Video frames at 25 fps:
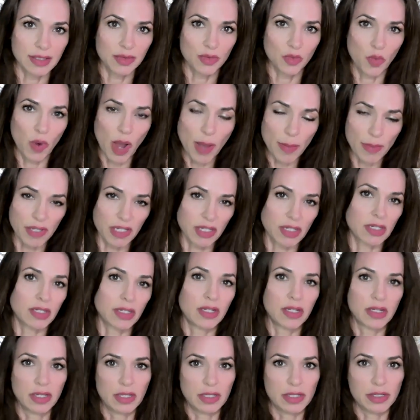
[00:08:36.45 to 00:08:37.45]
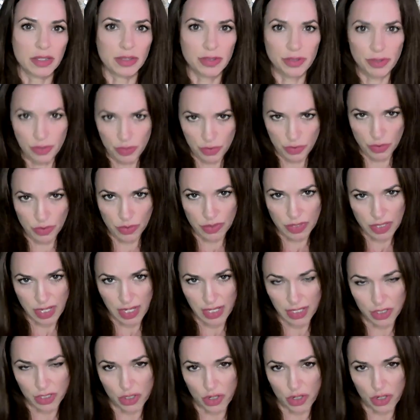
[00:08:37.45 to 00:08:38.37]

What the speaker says: women to take